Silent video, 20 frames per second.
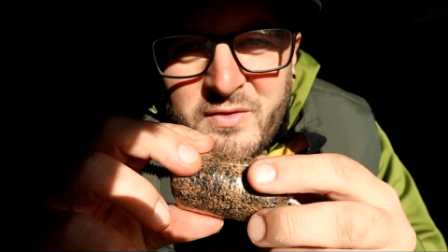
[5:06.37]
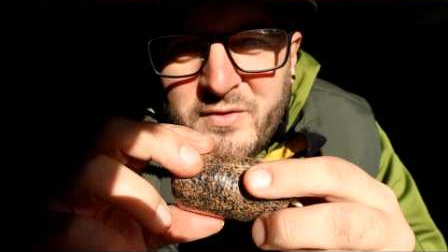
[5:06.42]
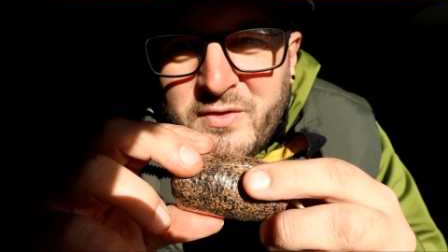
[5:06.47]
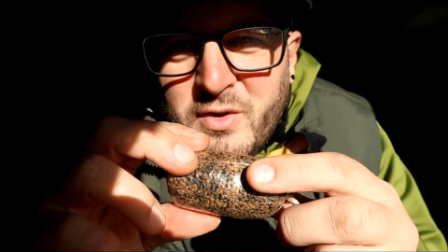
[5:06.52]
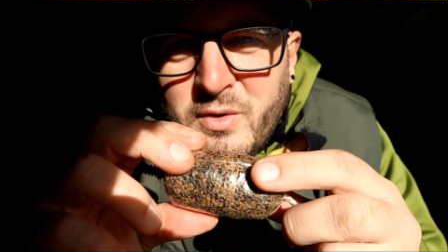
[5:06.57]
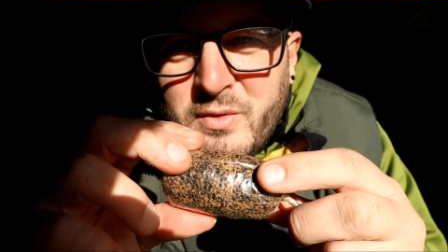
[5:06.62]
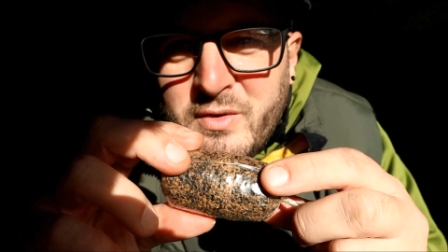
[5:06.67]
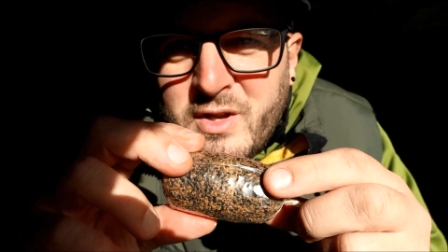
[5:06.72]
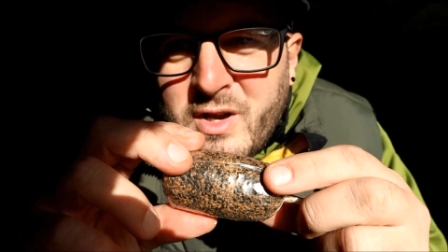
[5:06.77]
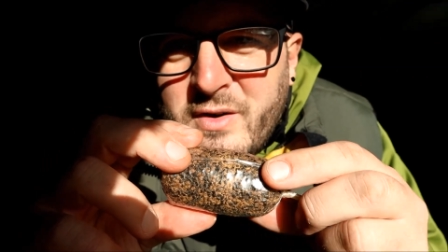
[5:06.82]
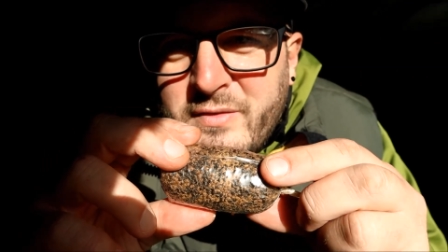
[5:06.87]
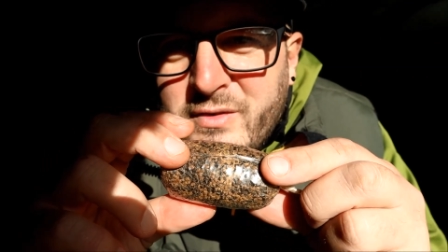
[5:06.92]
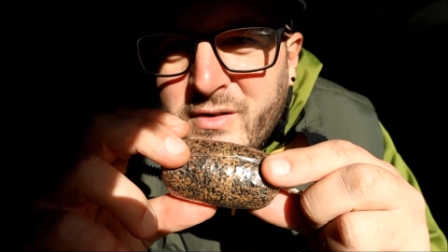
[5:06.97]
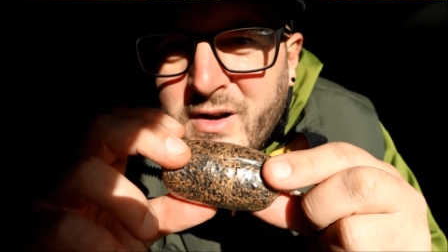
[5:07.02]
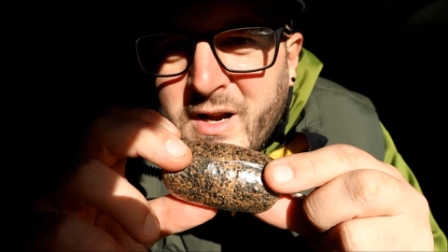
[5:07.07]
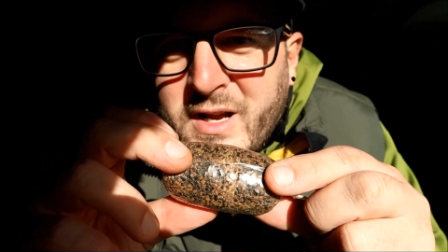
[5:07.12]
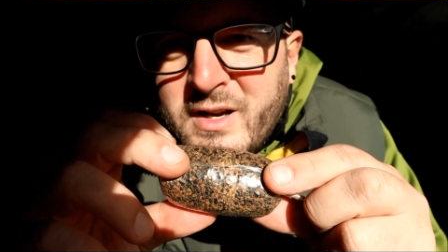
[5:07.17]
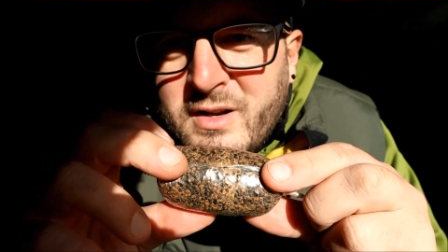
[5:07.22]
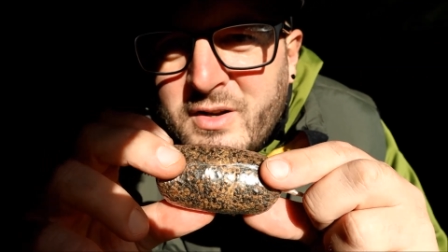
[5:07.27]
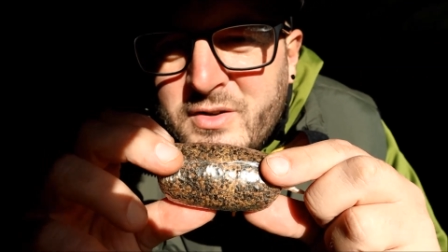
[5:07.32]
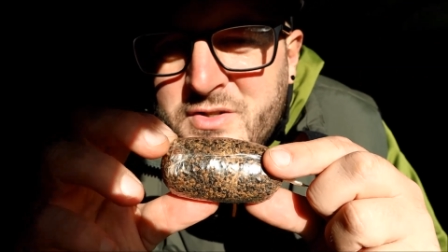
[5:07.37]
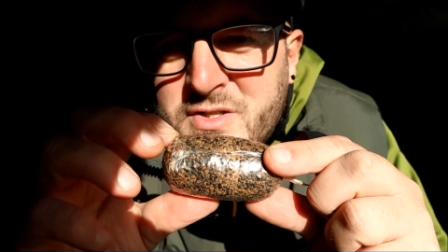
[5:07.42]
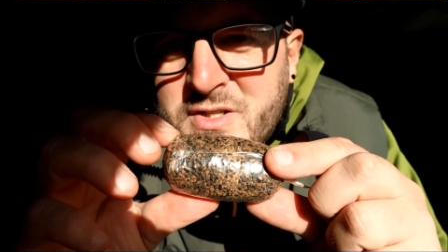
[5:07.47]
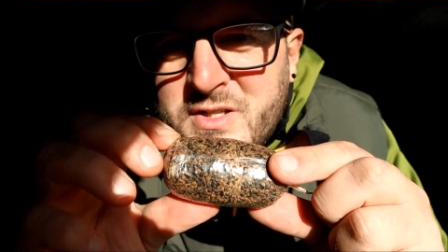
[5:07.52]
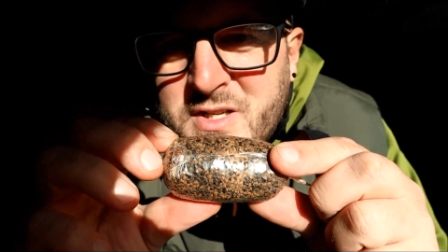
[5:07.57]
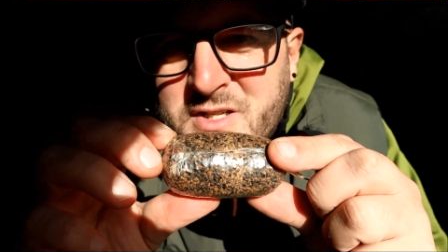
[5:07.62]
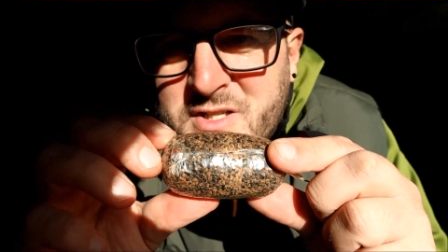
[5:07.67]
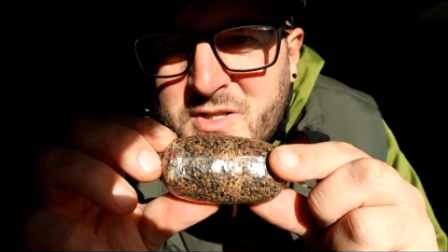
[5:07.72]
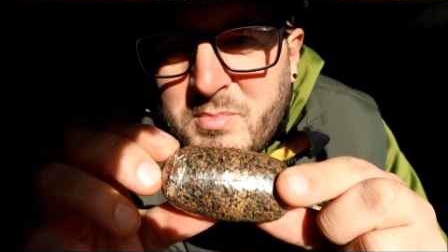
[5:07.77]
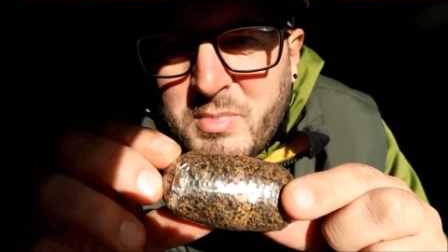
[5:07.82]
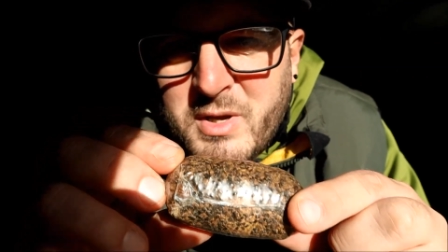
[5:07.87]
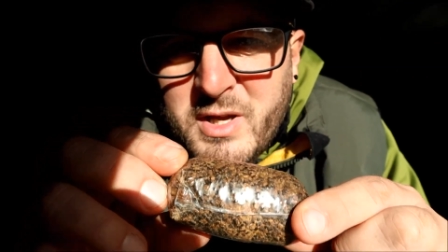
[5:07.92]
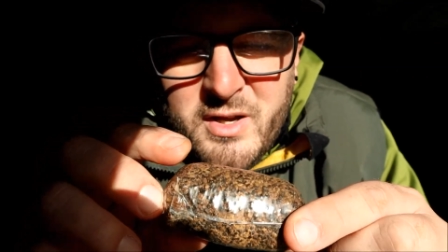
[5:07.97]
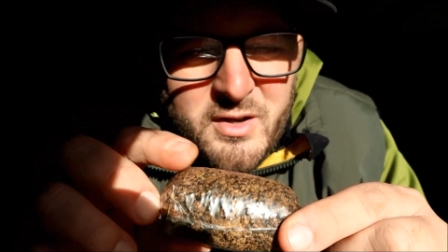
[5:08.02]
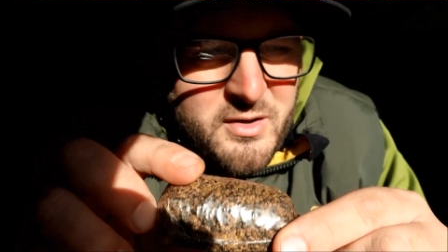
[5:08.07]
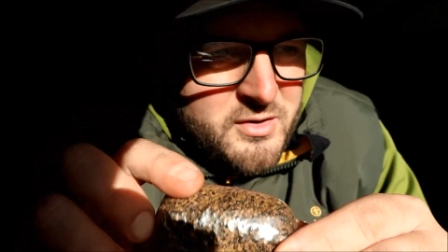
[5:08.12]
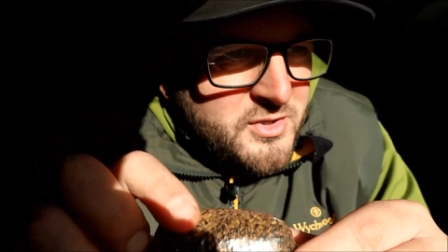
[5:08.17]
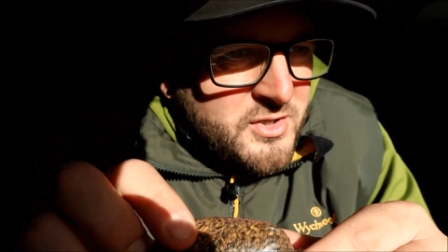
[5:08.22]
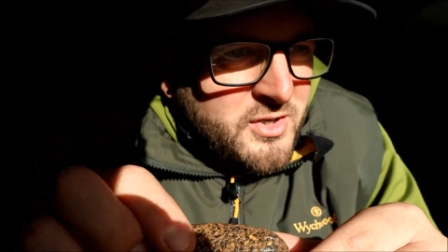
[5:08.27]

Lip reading: a few of the other anglers disappear.